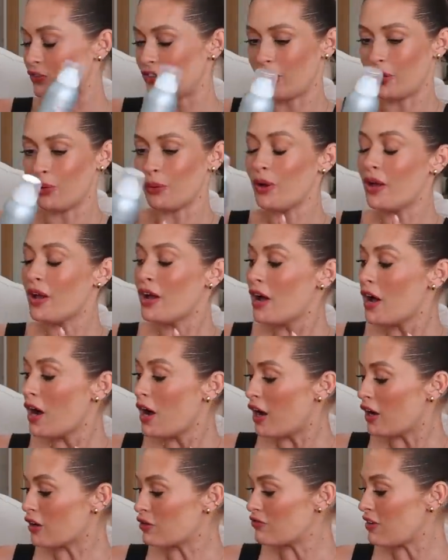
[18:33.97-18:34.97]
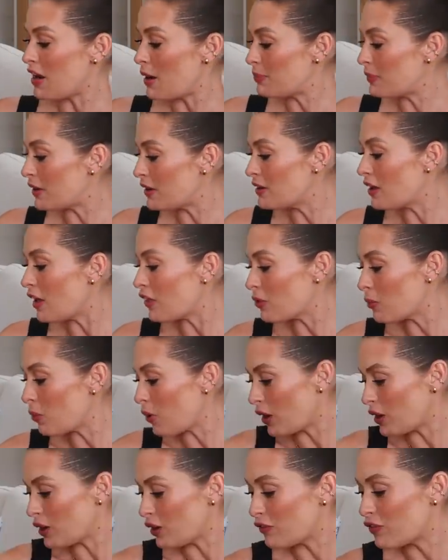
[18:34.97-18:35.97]
So I grabbed another
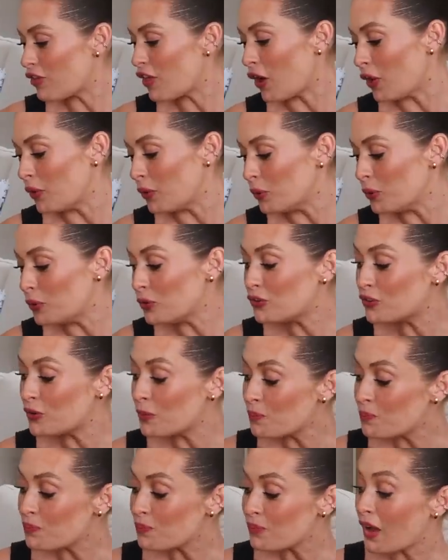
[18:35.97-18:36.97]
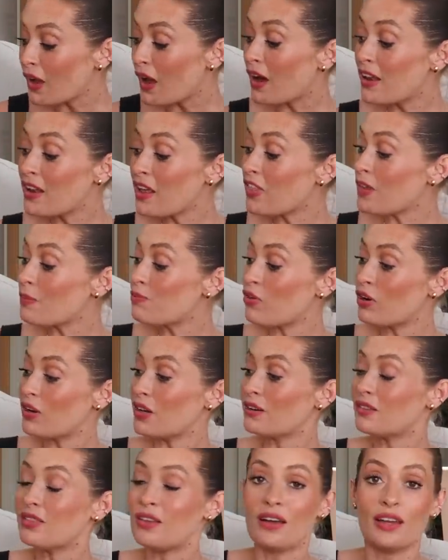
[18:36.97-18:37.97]
one of those Another
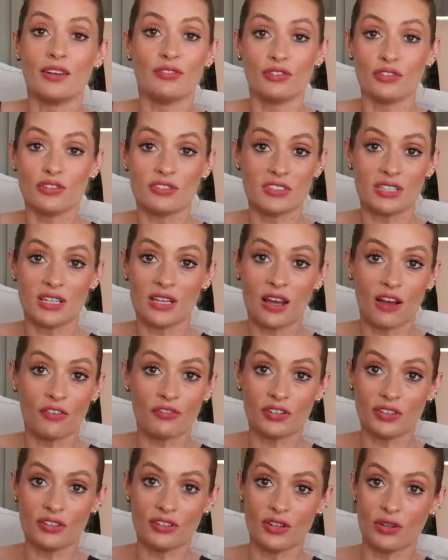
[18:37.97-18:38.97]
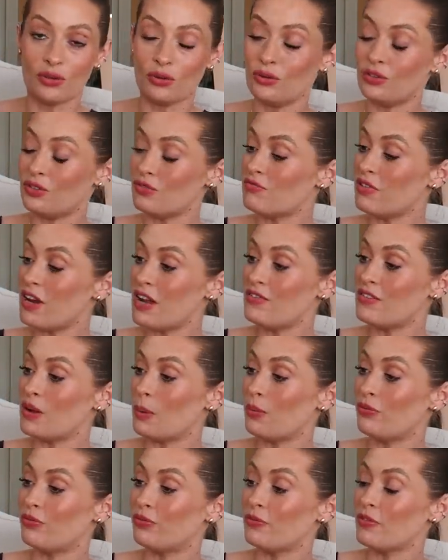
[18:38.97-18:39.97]
product that I've already loved and used and raved,
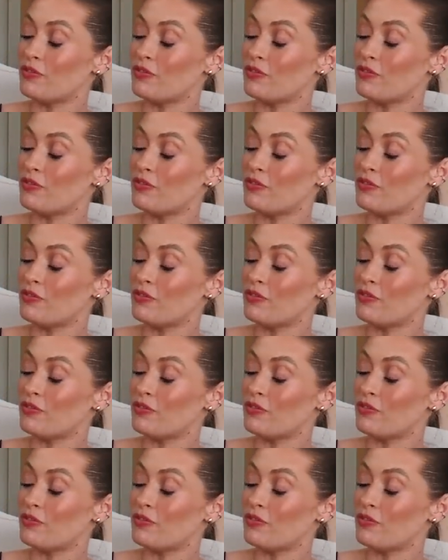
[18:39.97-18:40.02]
up,